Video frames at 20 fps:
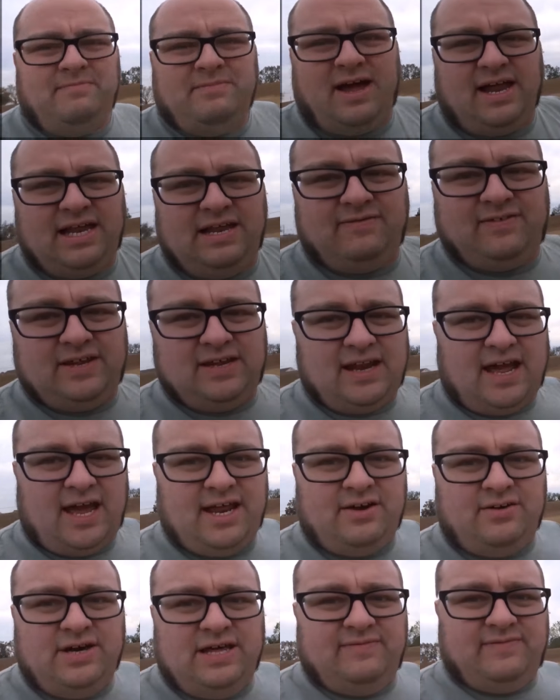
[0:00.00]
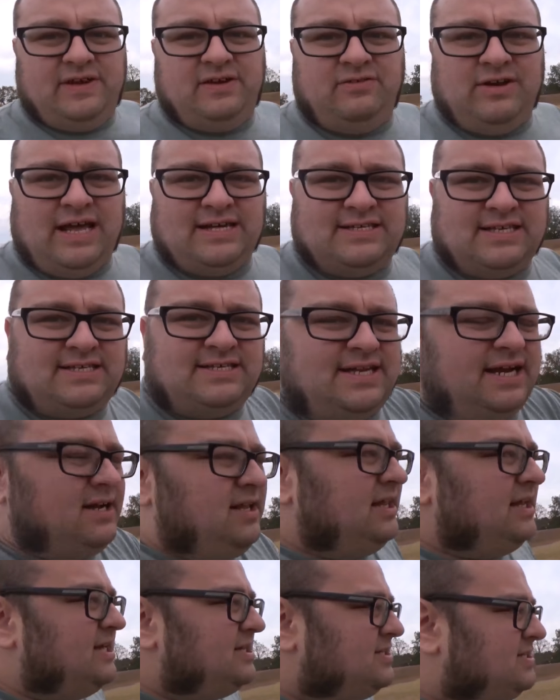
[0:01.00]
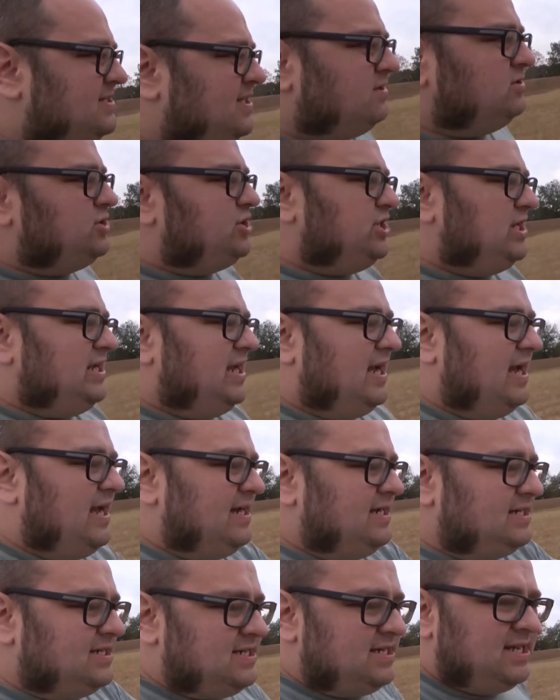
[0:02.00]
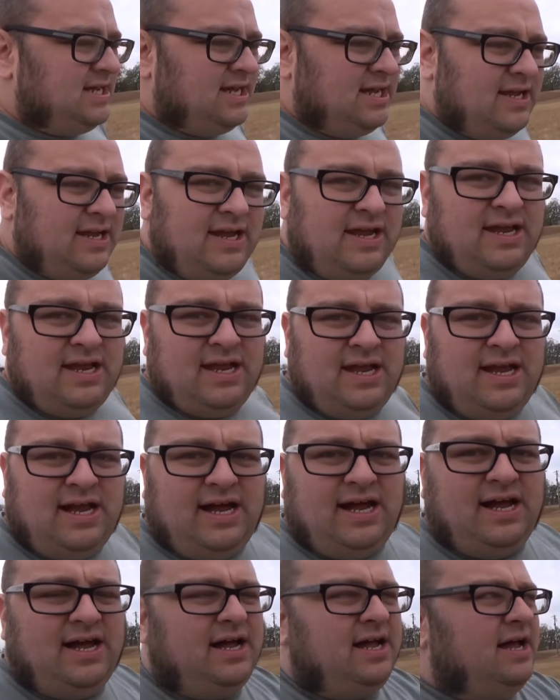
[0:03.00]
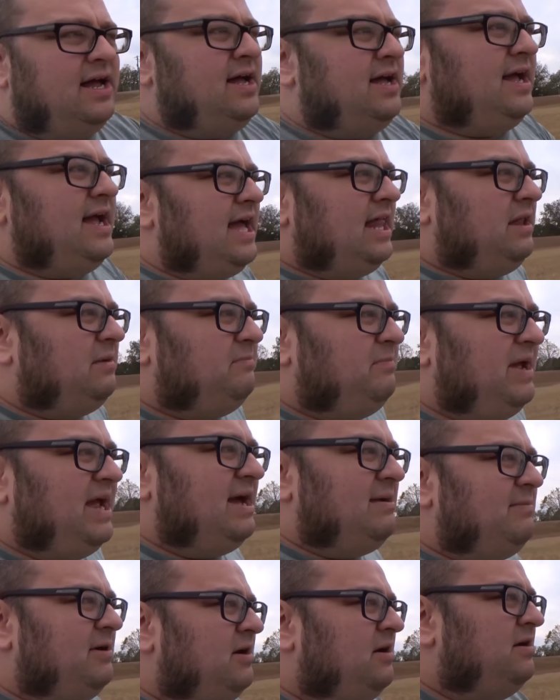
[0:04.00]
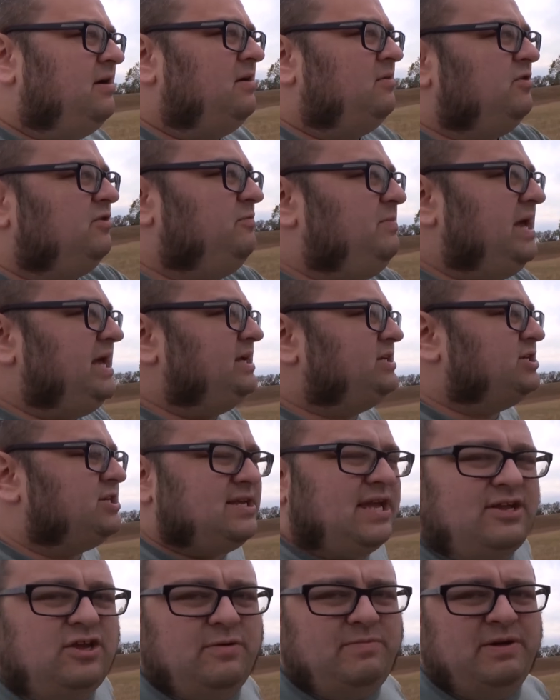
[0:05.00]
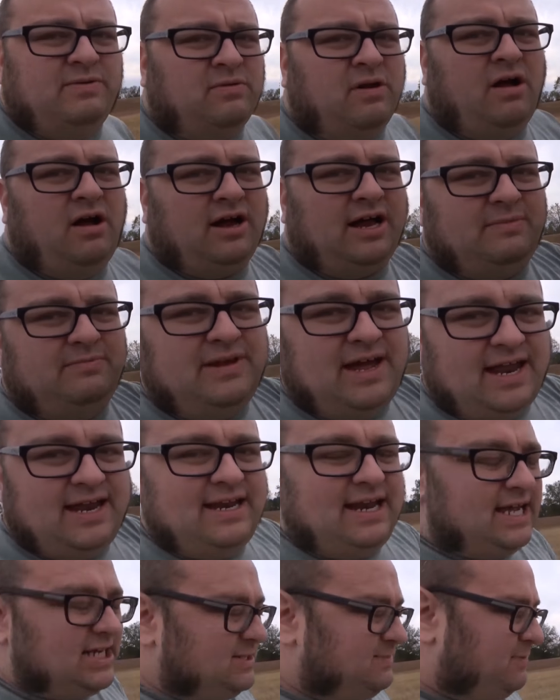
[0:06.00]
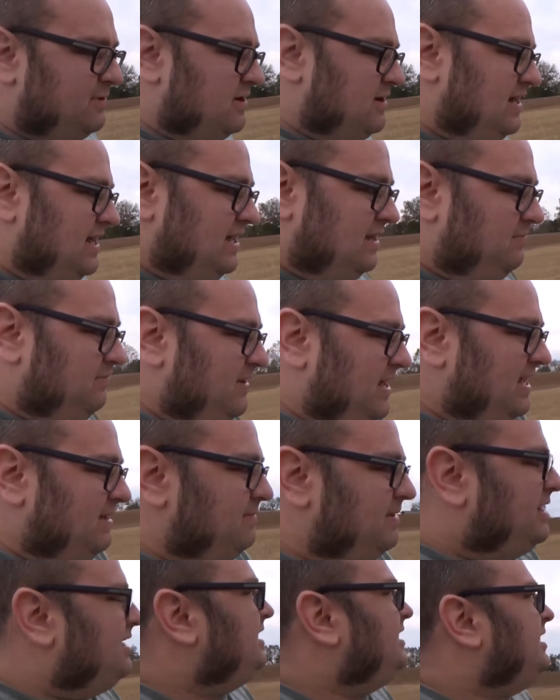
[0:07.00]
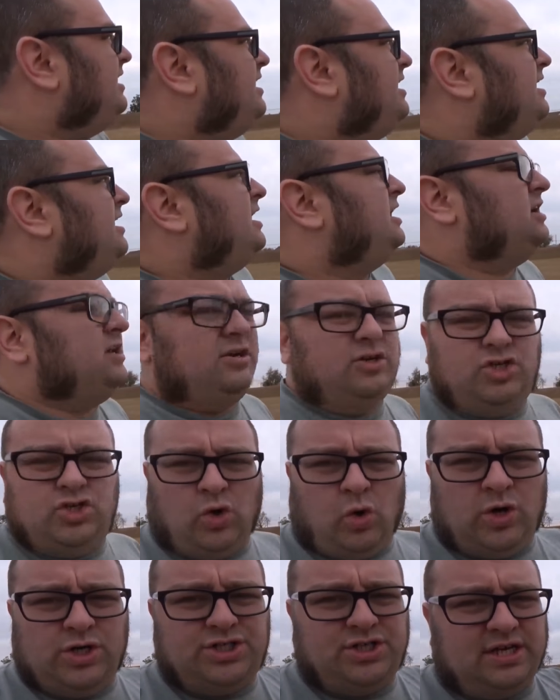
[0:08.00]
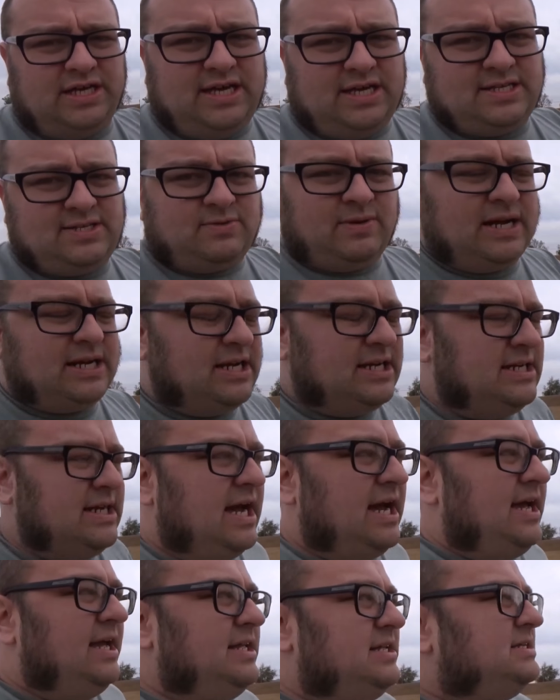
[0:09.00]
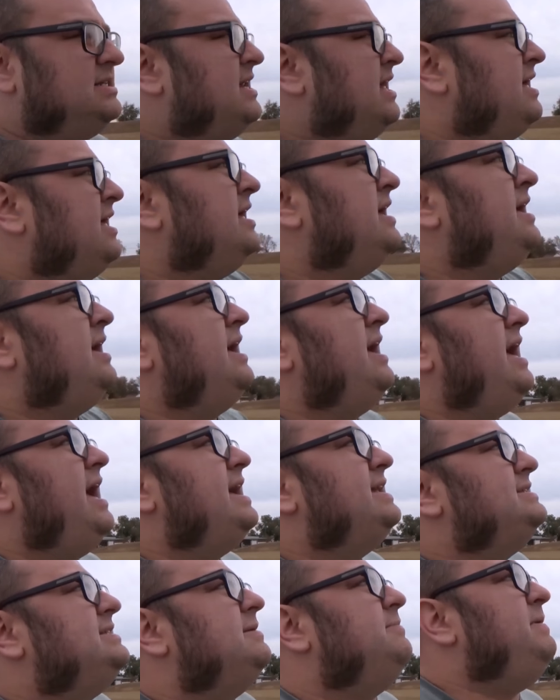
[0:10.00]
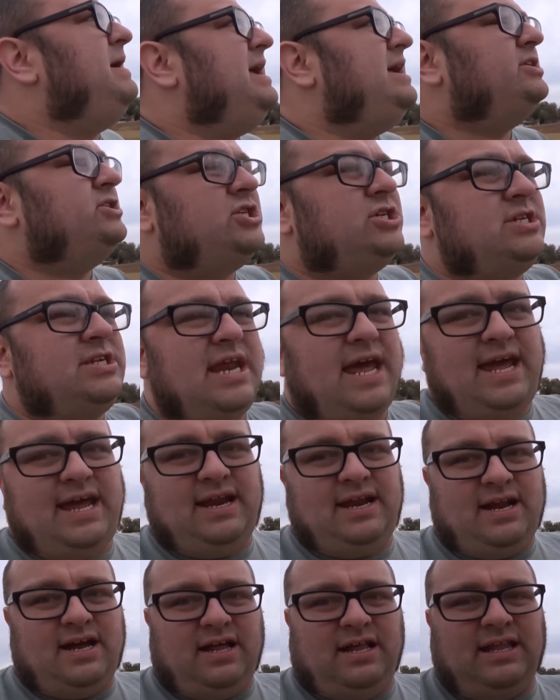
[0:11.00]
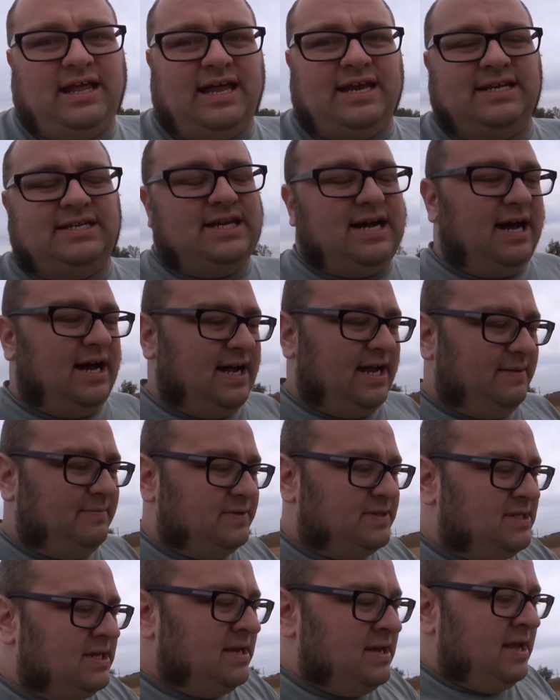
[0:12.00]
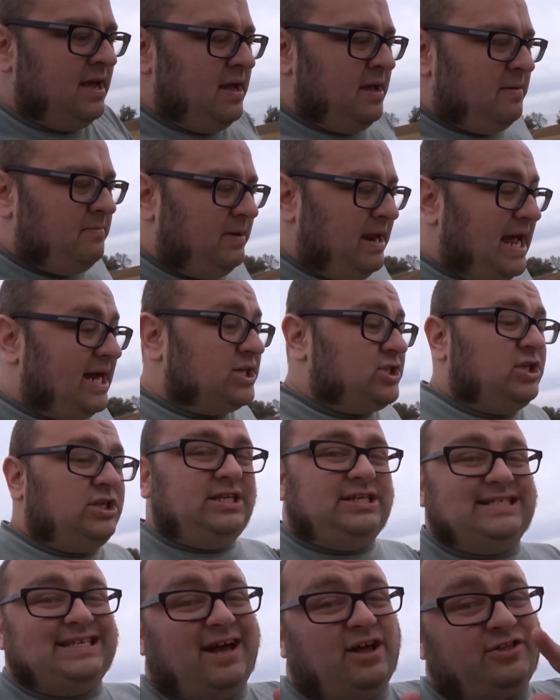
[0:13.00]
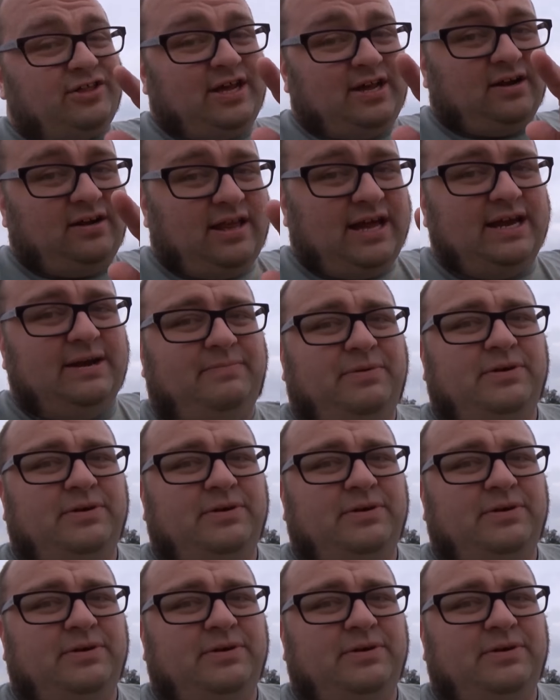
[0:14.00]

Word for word: don't even necessarily associate Alabama with peaches. I could be wrong. I'm not an expert on Alabama. But Georgia gets recognized as the peach state a lot of times, but actually South Carolina